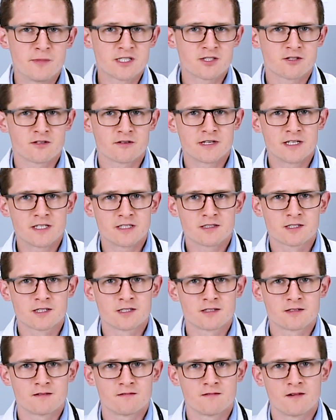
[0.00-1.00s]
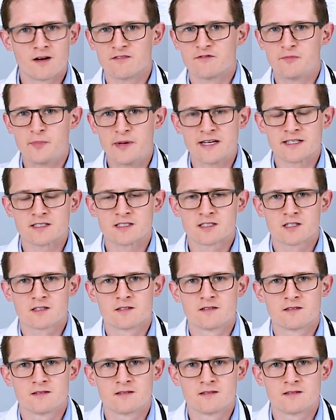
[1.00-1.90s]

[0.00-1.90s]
mysteries of pets.